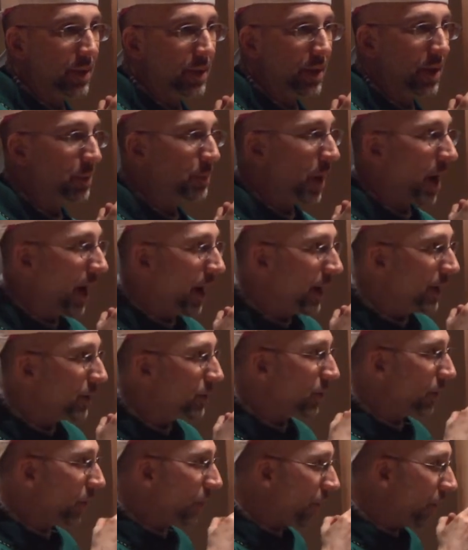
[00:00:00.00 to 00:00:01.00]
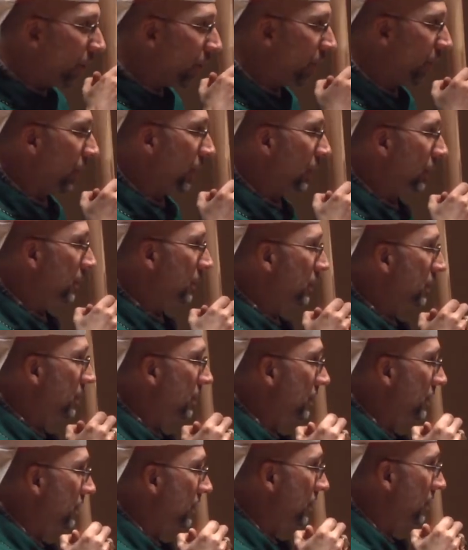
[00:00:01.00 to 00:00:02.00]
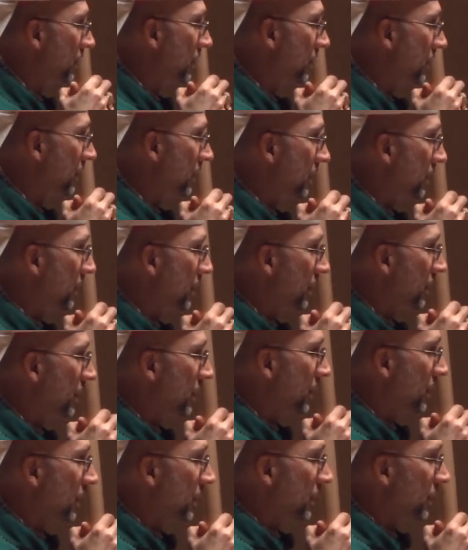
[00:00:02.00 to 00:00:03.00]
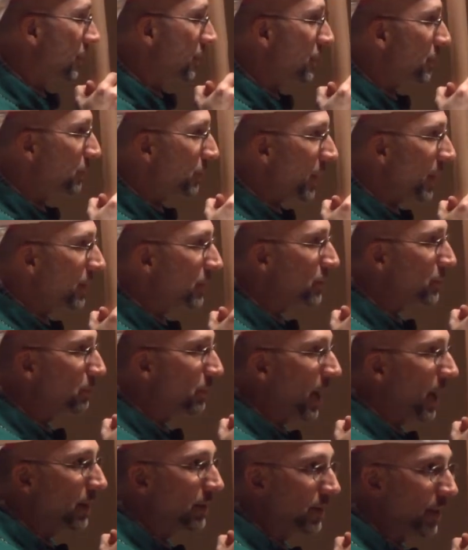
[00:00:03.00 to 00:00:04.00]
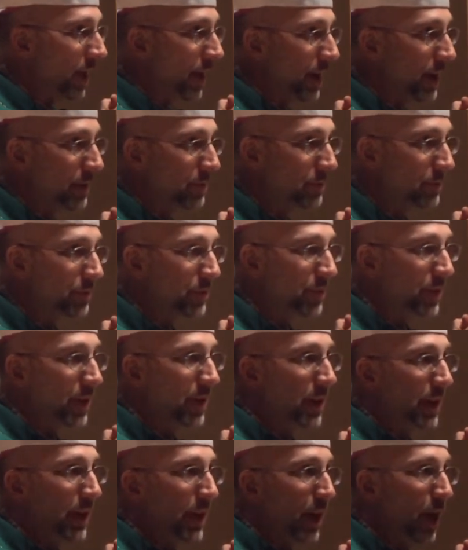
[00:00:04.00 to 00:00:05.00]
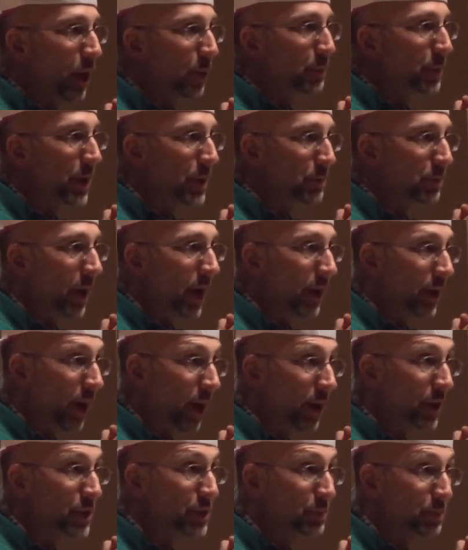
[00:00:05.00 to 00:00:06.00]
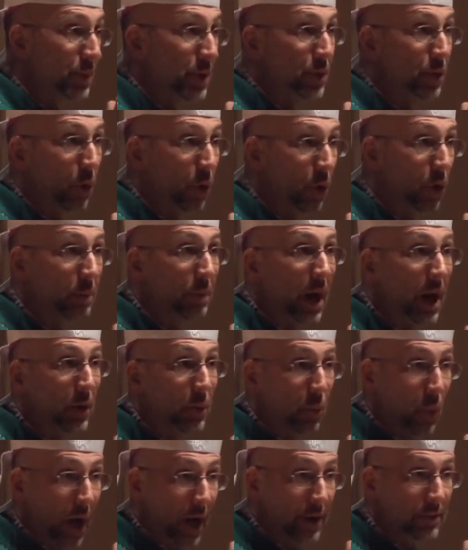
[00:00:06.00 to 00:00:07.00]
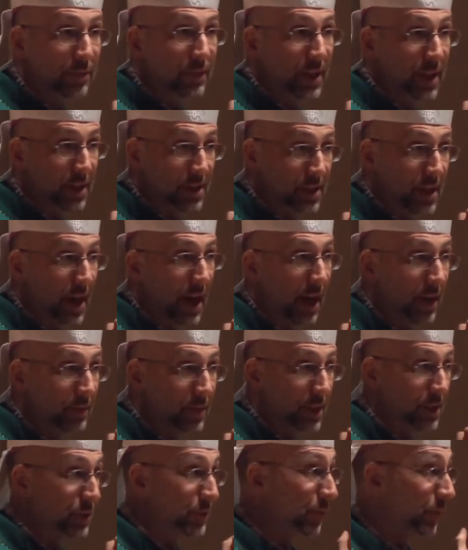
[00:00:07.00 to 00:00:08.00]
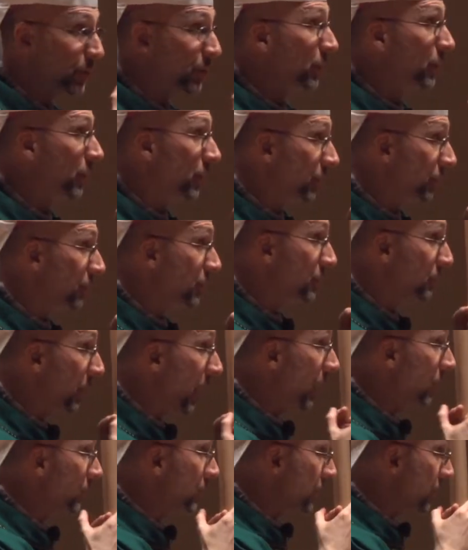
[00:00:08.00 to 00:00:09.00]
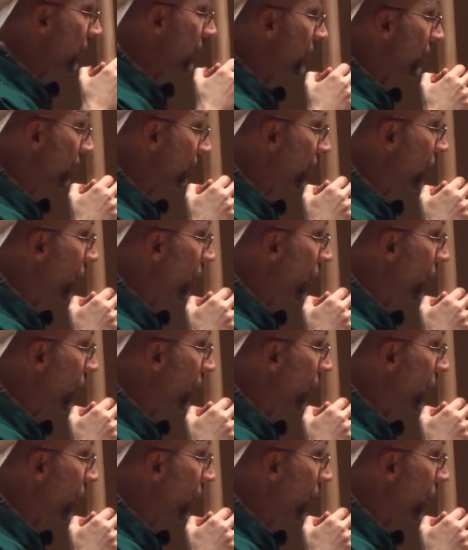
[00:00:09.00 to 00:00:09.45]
Am I called to spend my life helping my husband or my wife get to heaven? It's for the good of the spouses, of